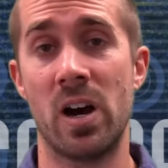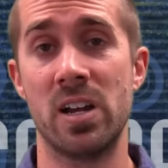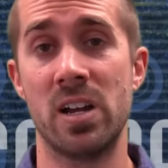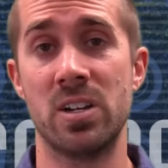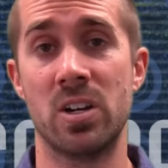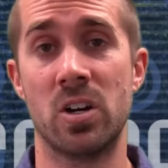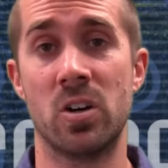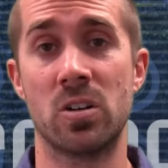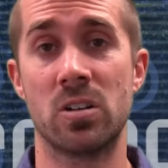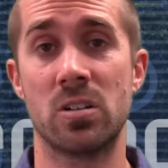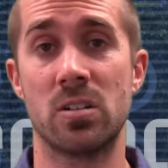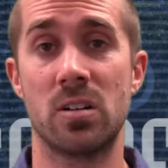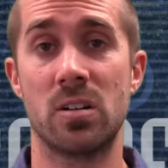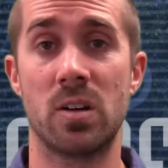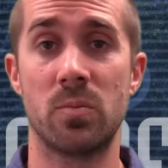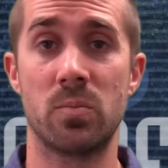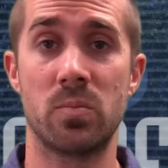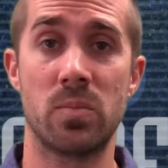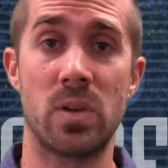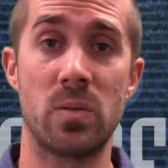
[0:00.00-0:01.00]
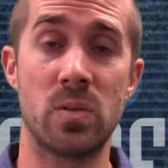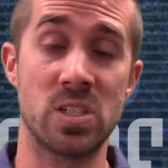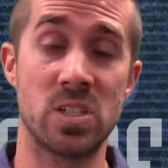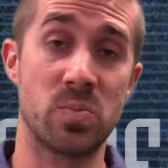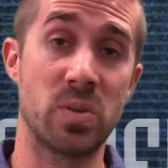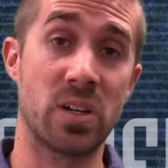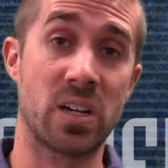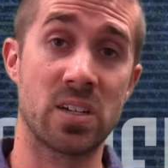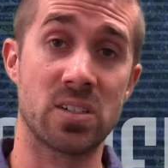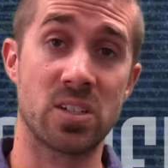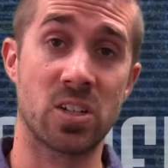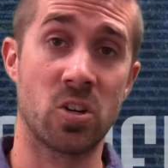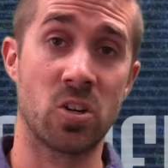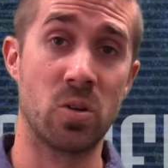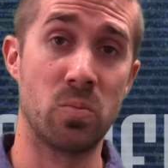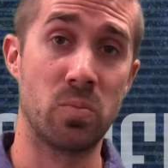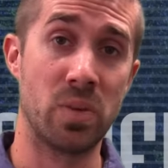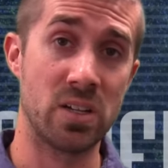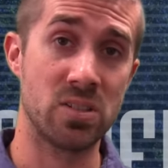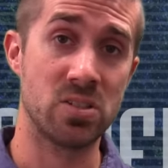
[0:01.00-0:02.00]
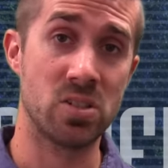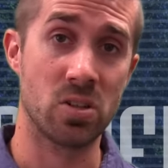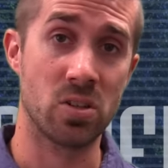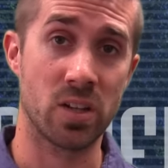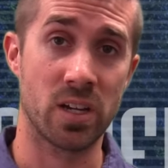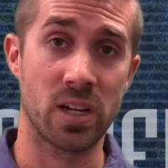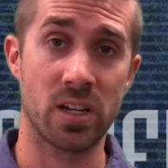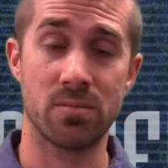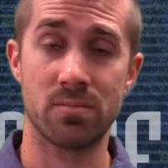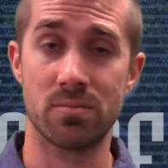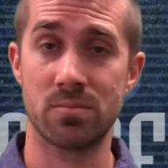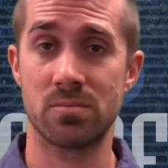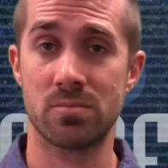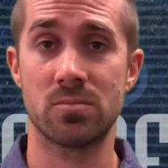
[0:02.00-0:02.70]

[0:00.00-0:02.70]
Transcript: I don't. Maybe it's because I go to bed too late,